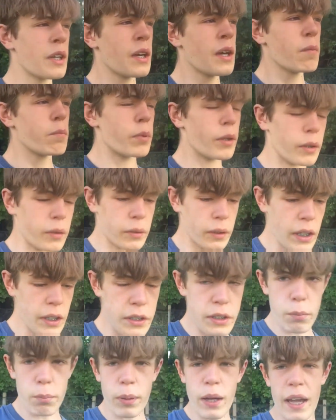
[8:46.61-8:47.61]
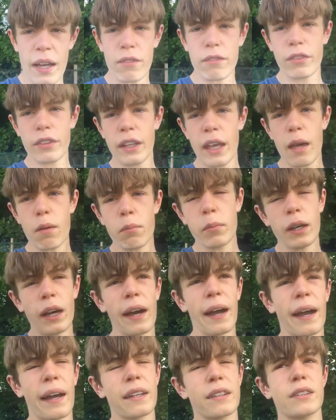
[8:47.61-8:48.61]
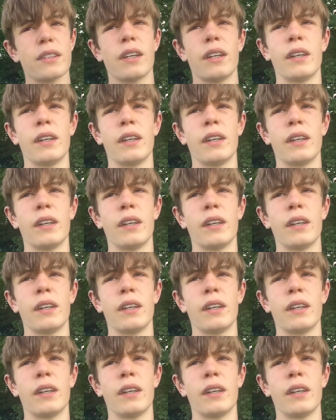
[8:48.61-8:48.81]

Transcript: But that's the plan for them, and